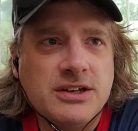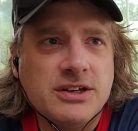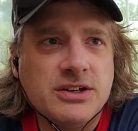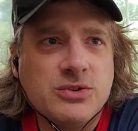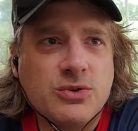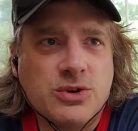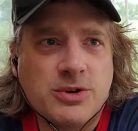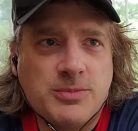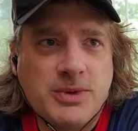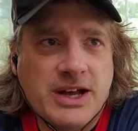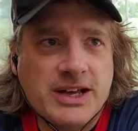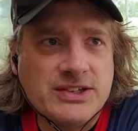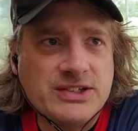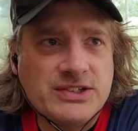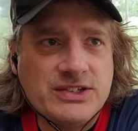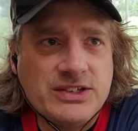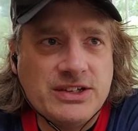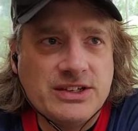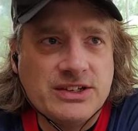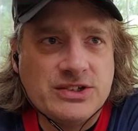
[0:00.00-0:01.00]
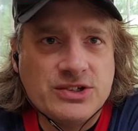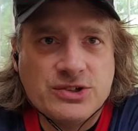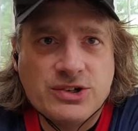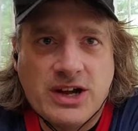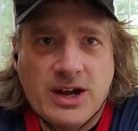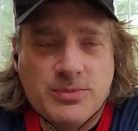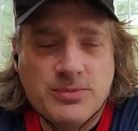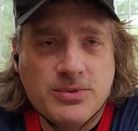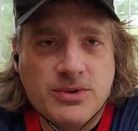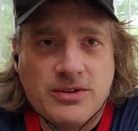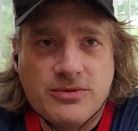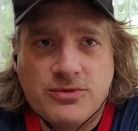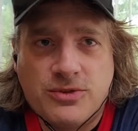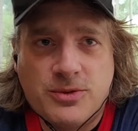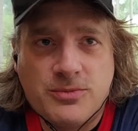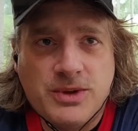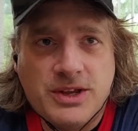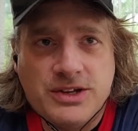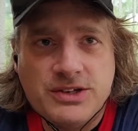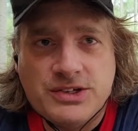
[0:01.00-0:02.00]
quarterback sneaks, trap run
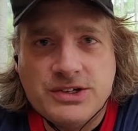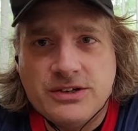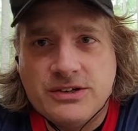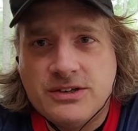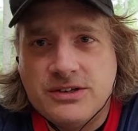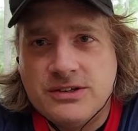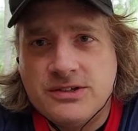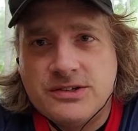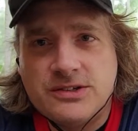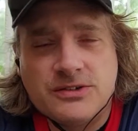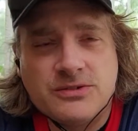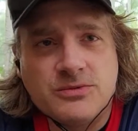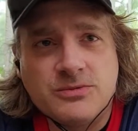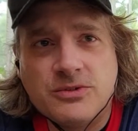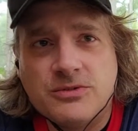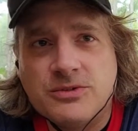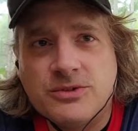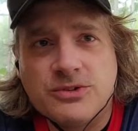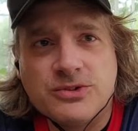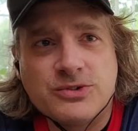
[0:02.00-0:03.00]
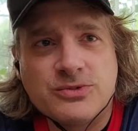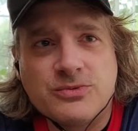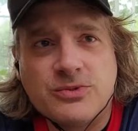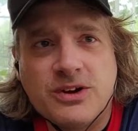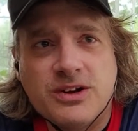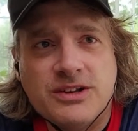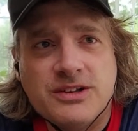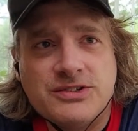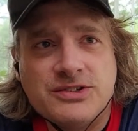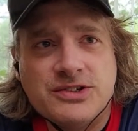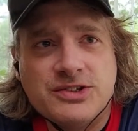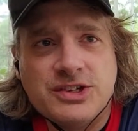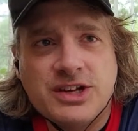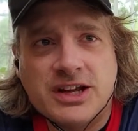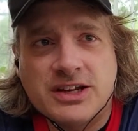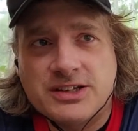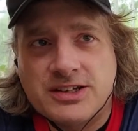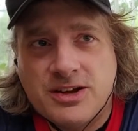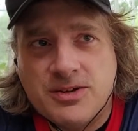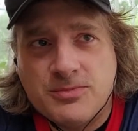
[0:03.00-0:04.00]
formations, reverse runs,
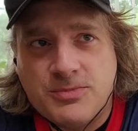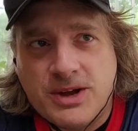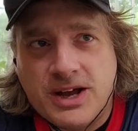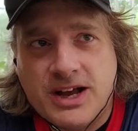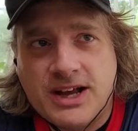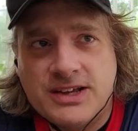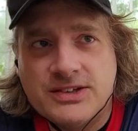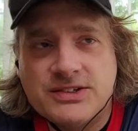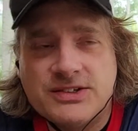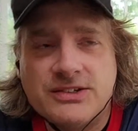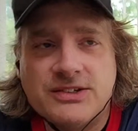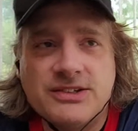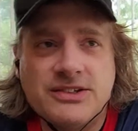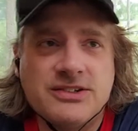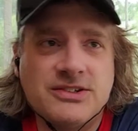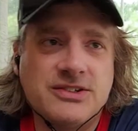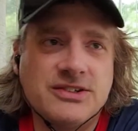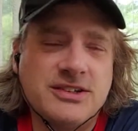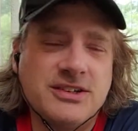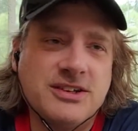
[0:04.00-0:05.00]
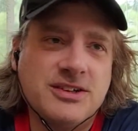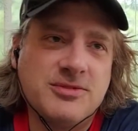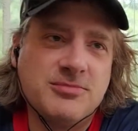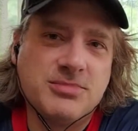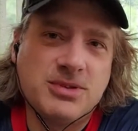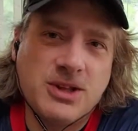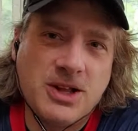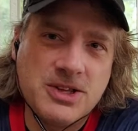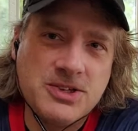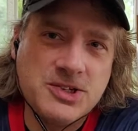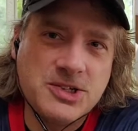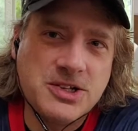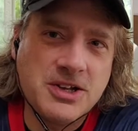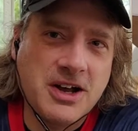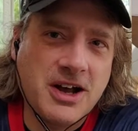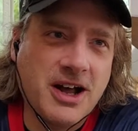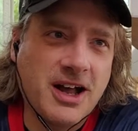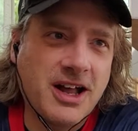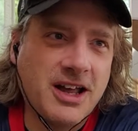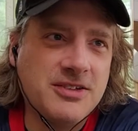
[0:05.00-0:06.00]
check down passes, plunge
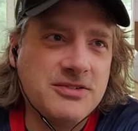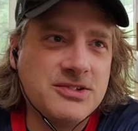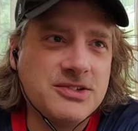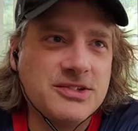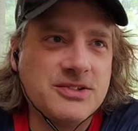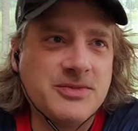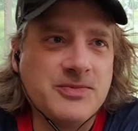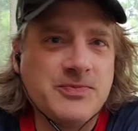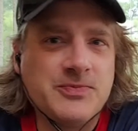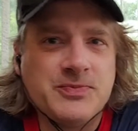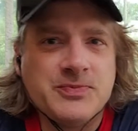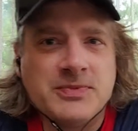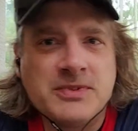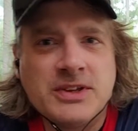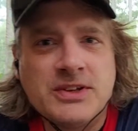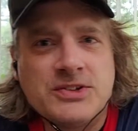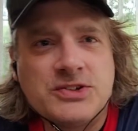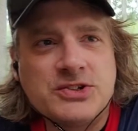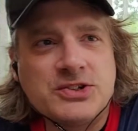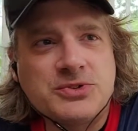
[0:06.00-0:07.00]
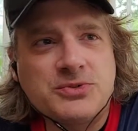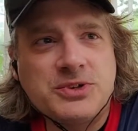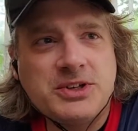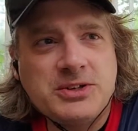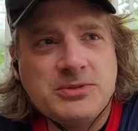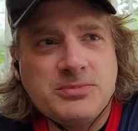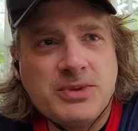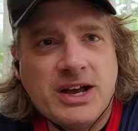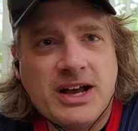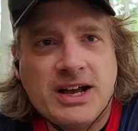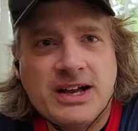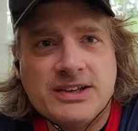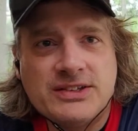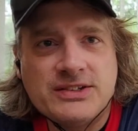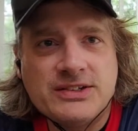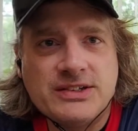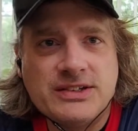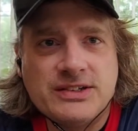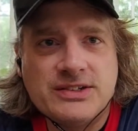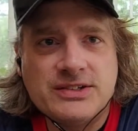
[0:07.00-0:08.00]
dives, screen
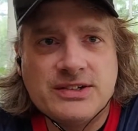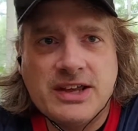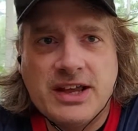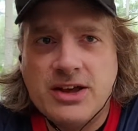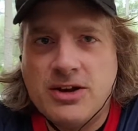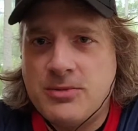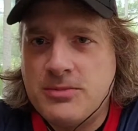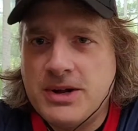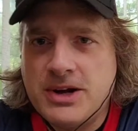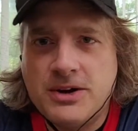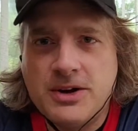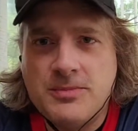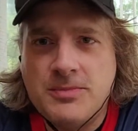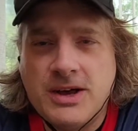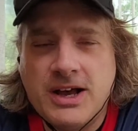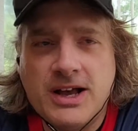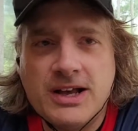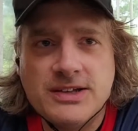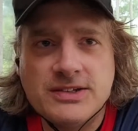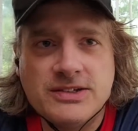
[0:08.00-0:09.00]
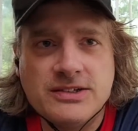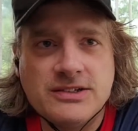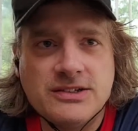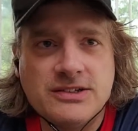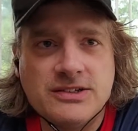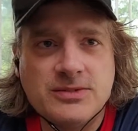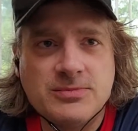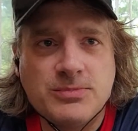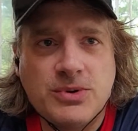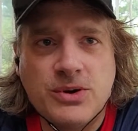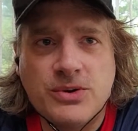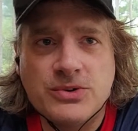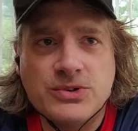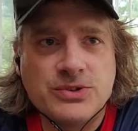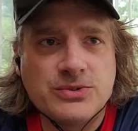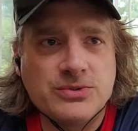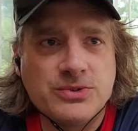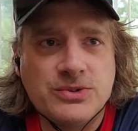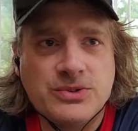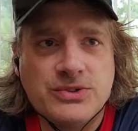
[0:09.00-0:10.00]
passes, Hail Mary passes, post
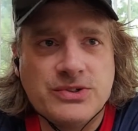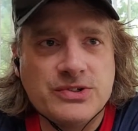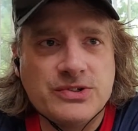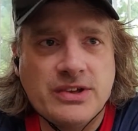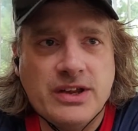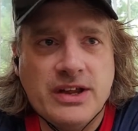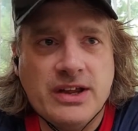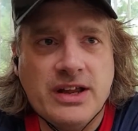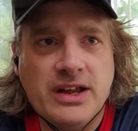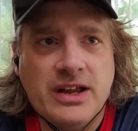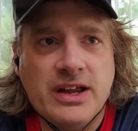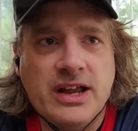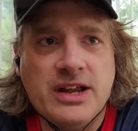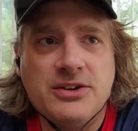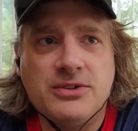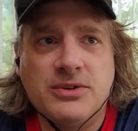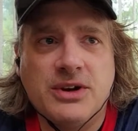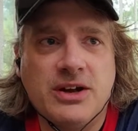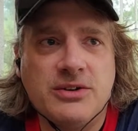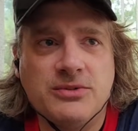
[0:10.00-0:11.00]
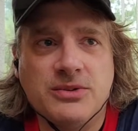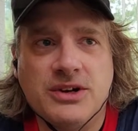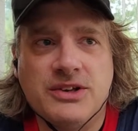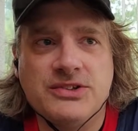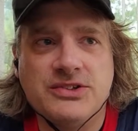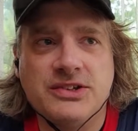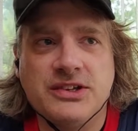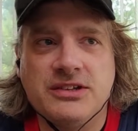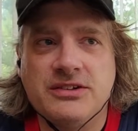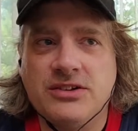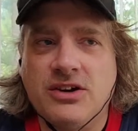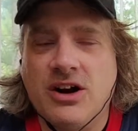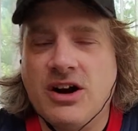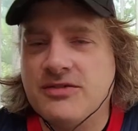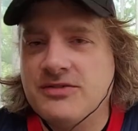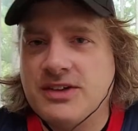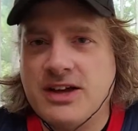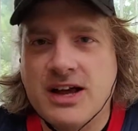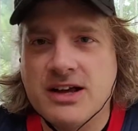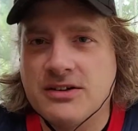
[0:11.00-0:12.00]
routes, end around runs, and off
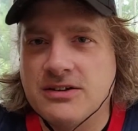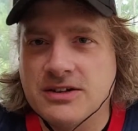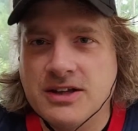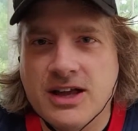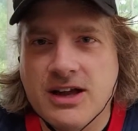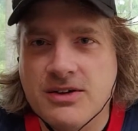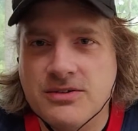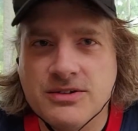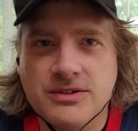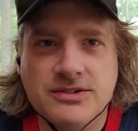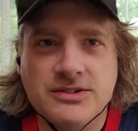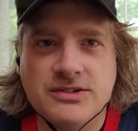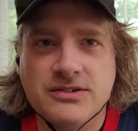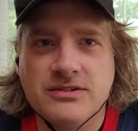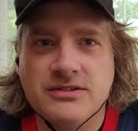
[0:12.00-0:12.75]
tackle counters.